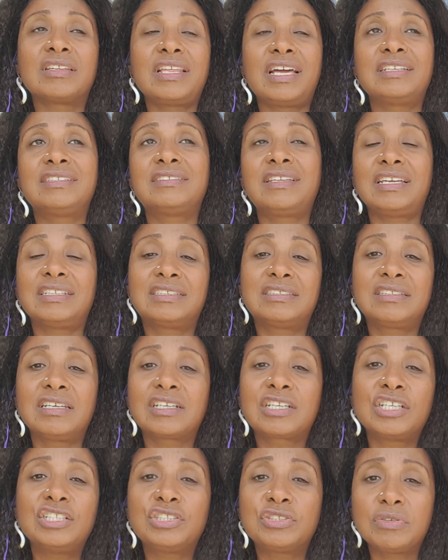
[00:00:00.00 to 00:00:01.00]
That's a
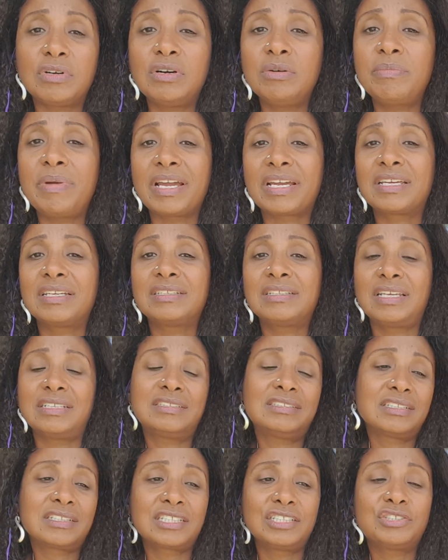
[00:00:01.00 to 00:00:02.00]
control mechanism.
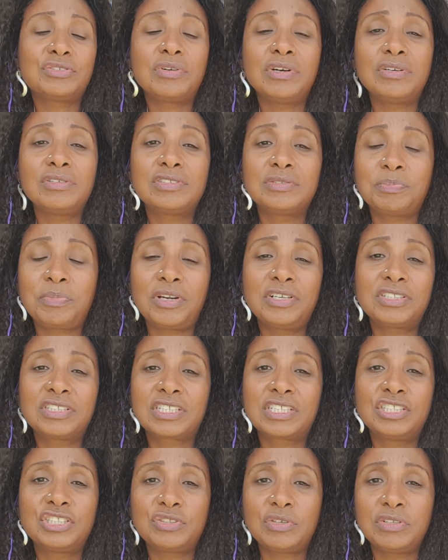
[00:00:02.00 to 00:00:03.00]
That's a control part of the
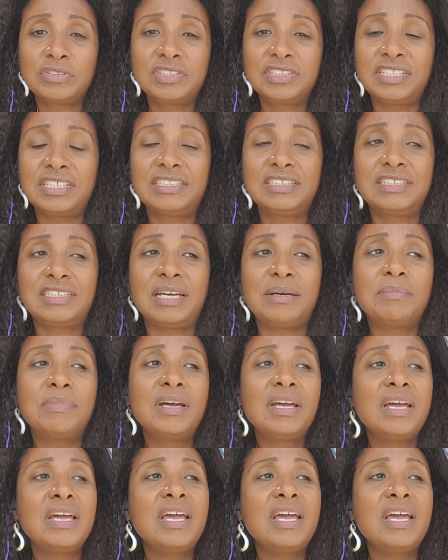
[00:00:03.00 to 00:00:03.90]
control system,